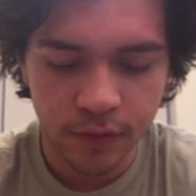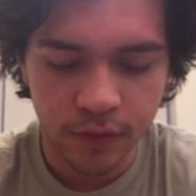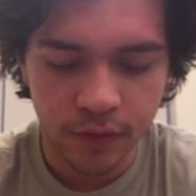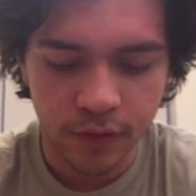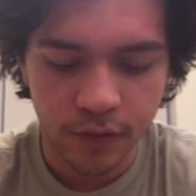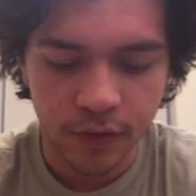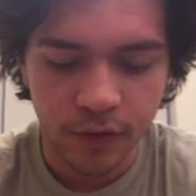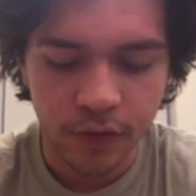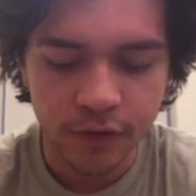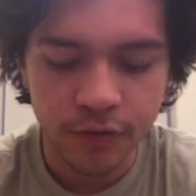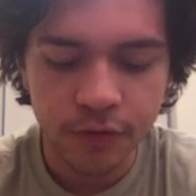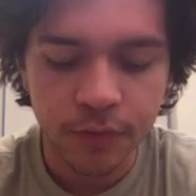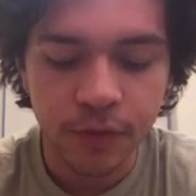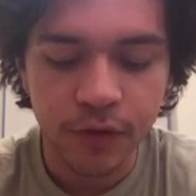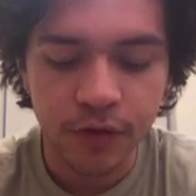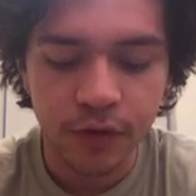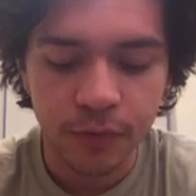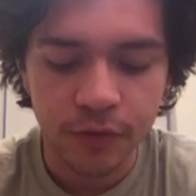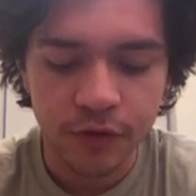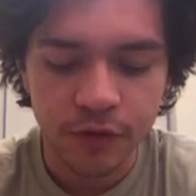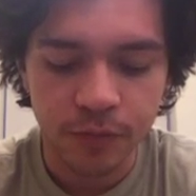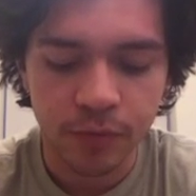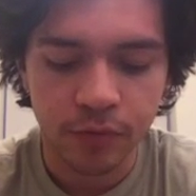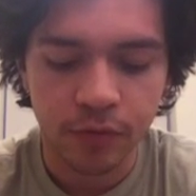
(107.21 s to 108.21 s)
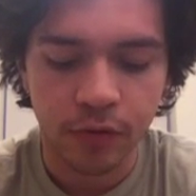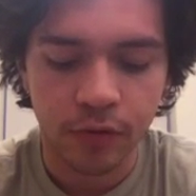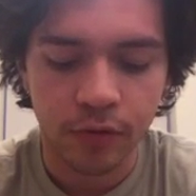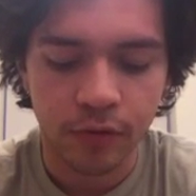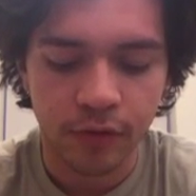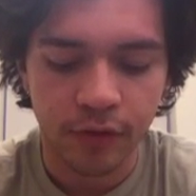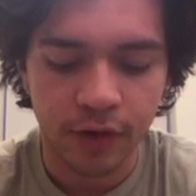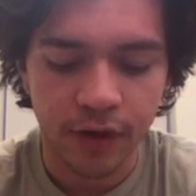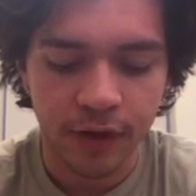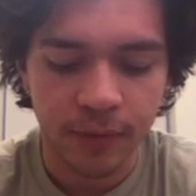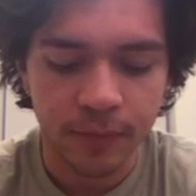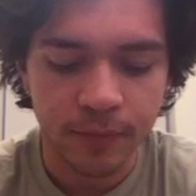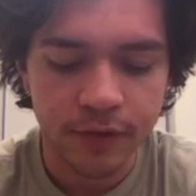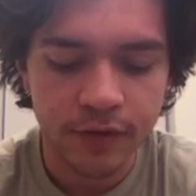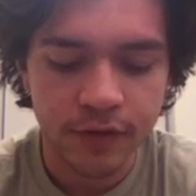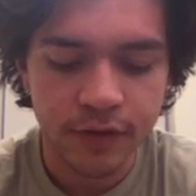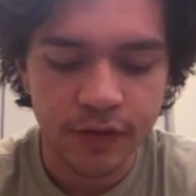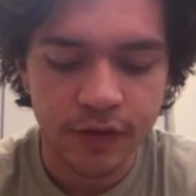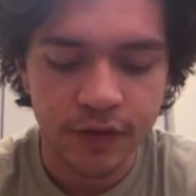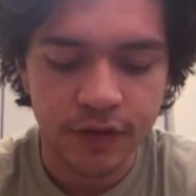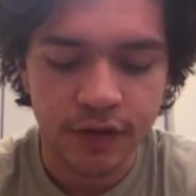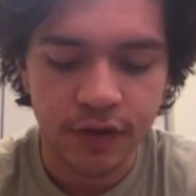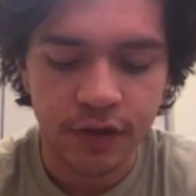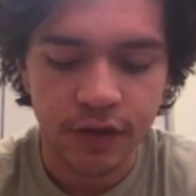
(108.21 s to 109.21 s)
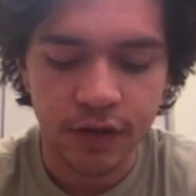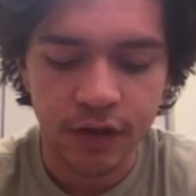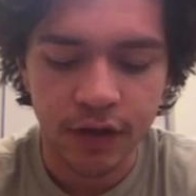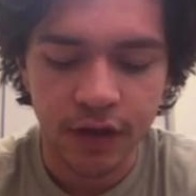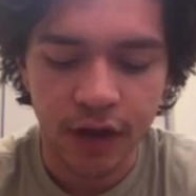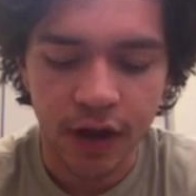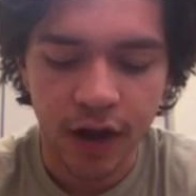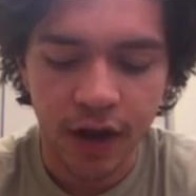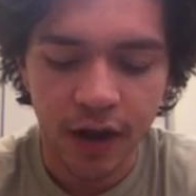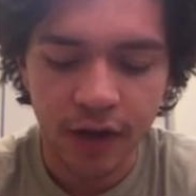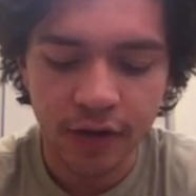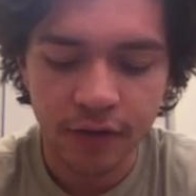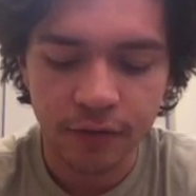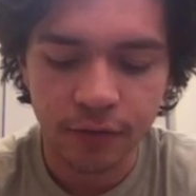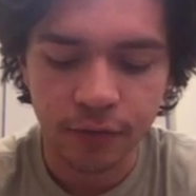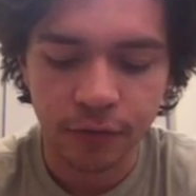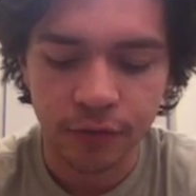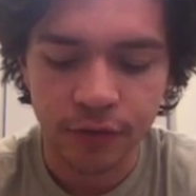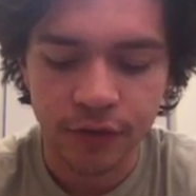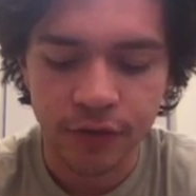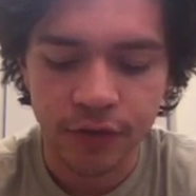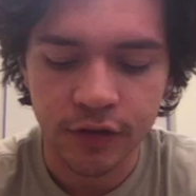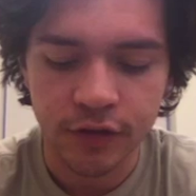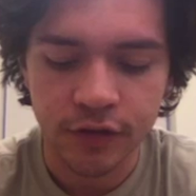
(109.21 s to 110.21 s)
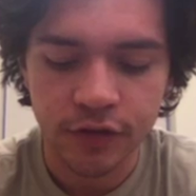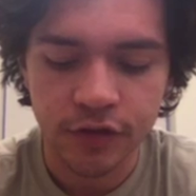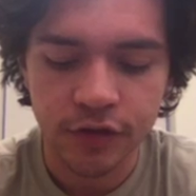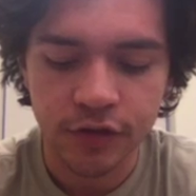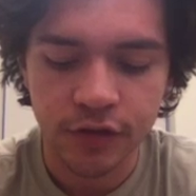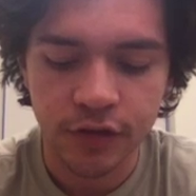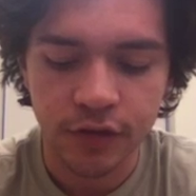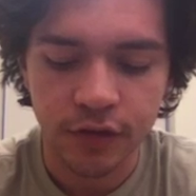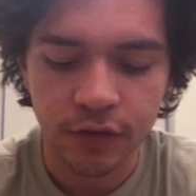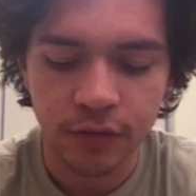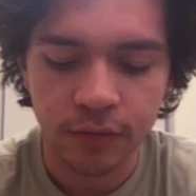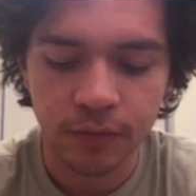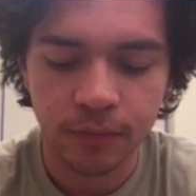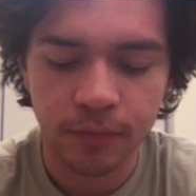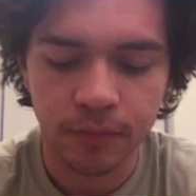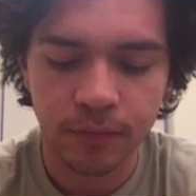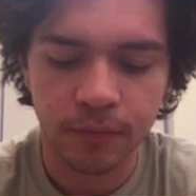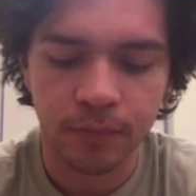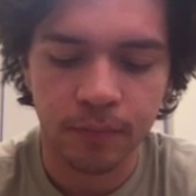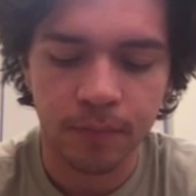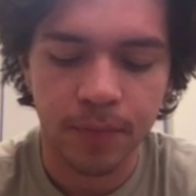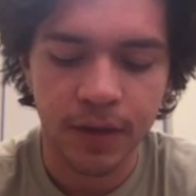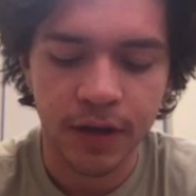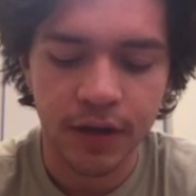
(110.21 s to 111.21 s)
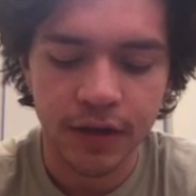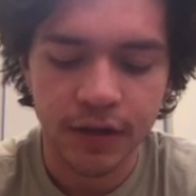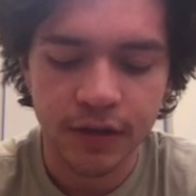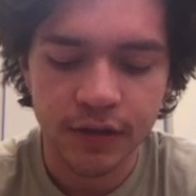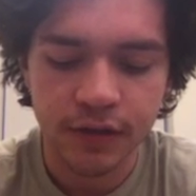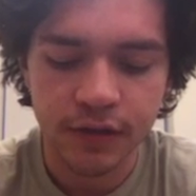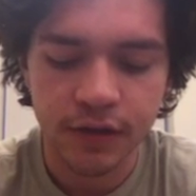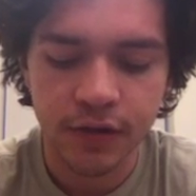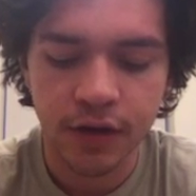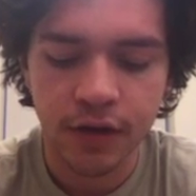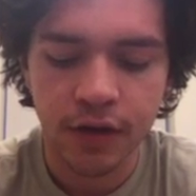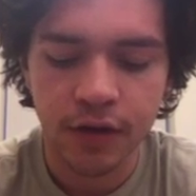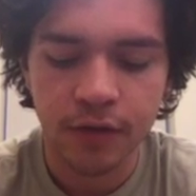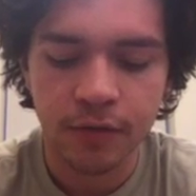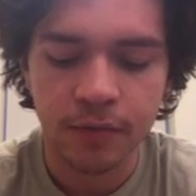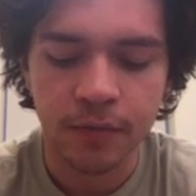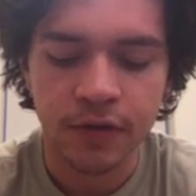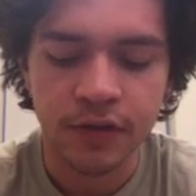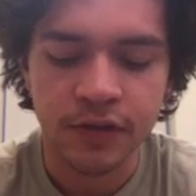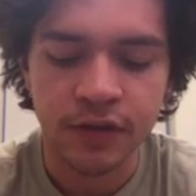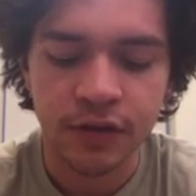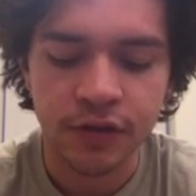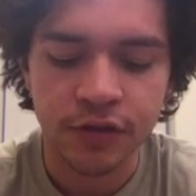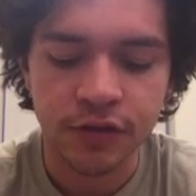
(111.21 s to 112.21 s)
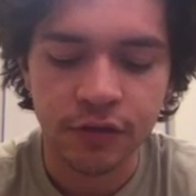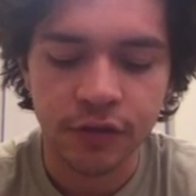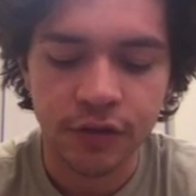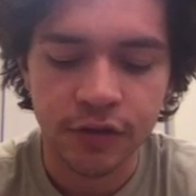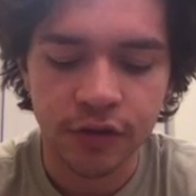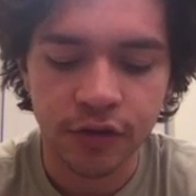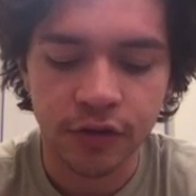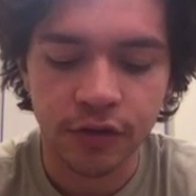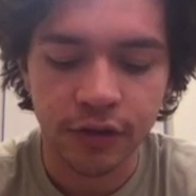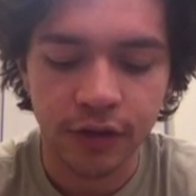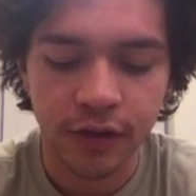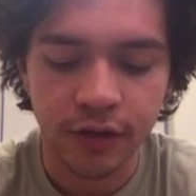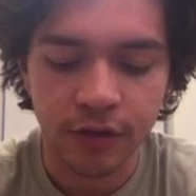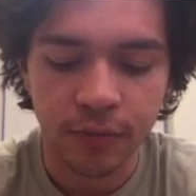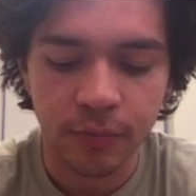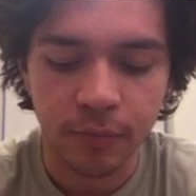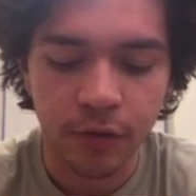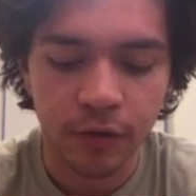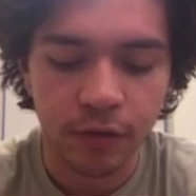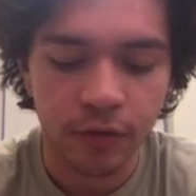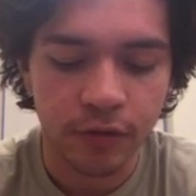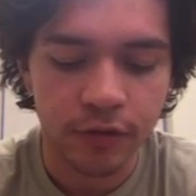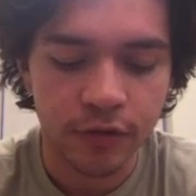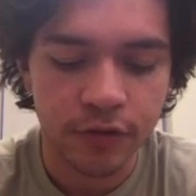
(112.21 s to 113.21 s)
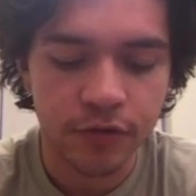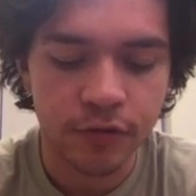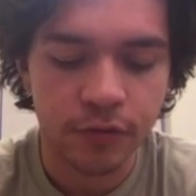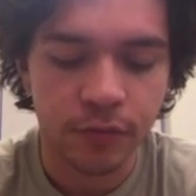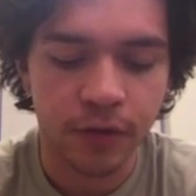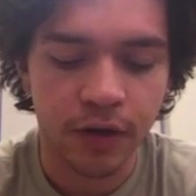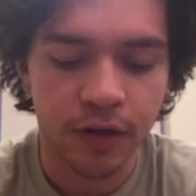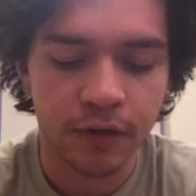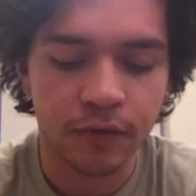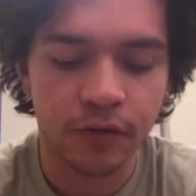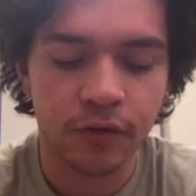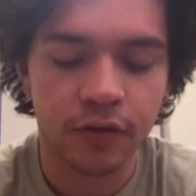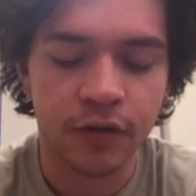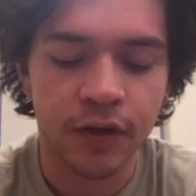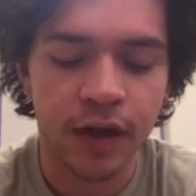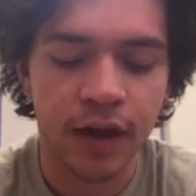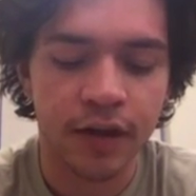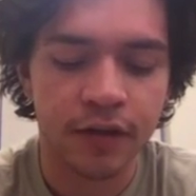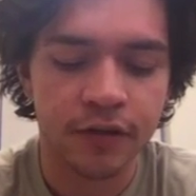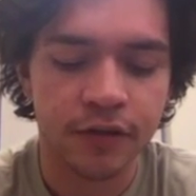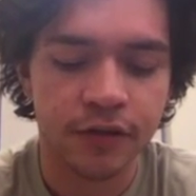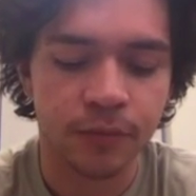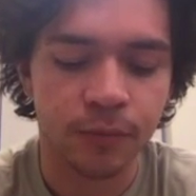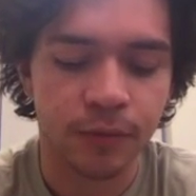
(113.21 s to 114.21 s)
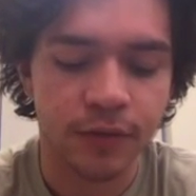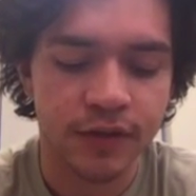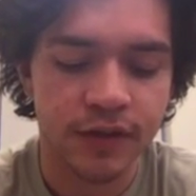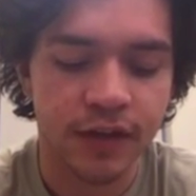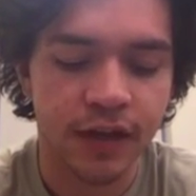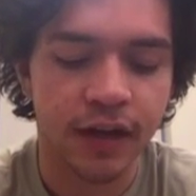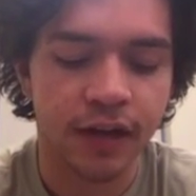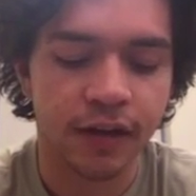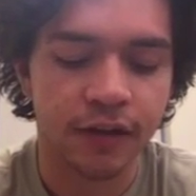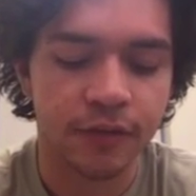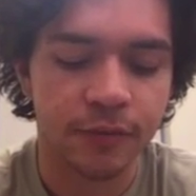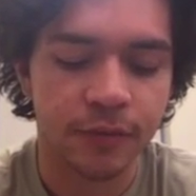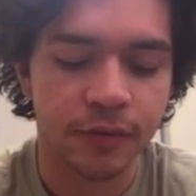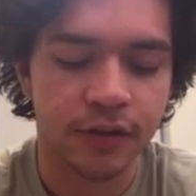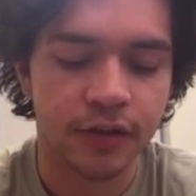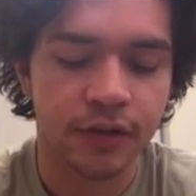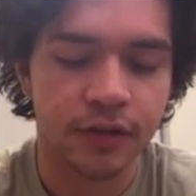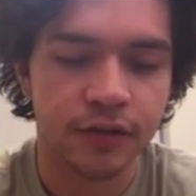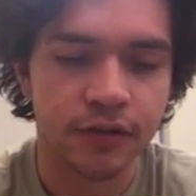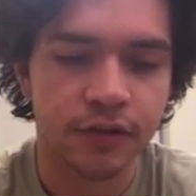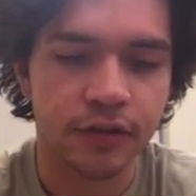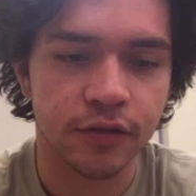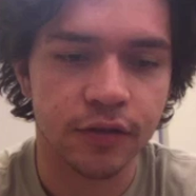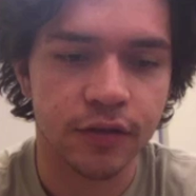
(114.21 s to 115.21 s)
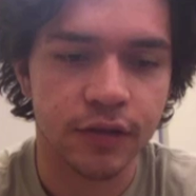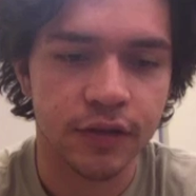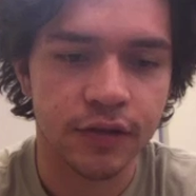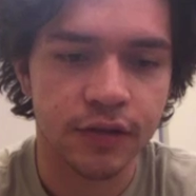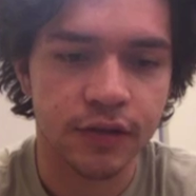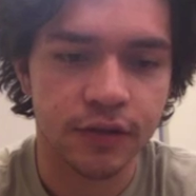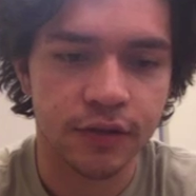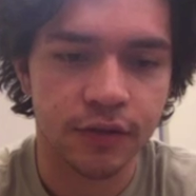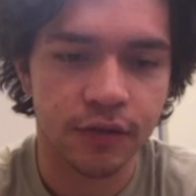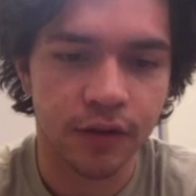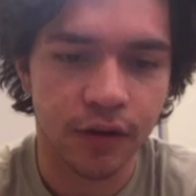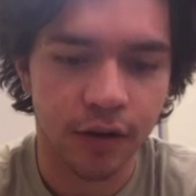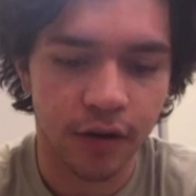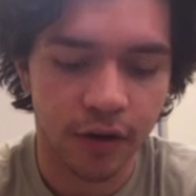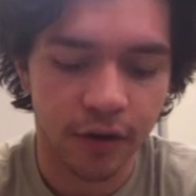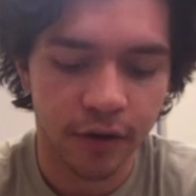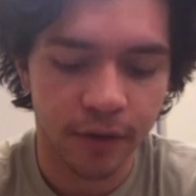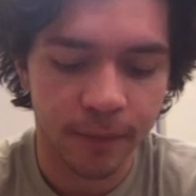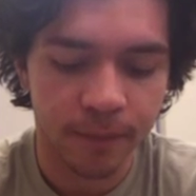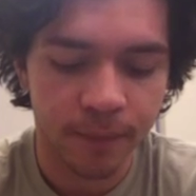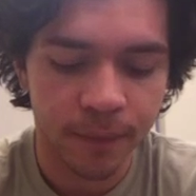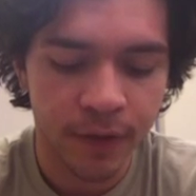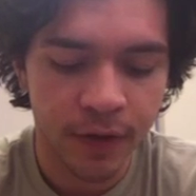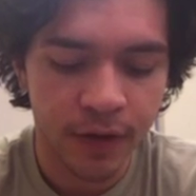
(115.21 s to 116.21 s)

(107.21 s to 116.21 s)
The Arduino is programmed to send a high voltage to the base, essentially turning on the motors whenever someone's hand is within a certain distance of the car.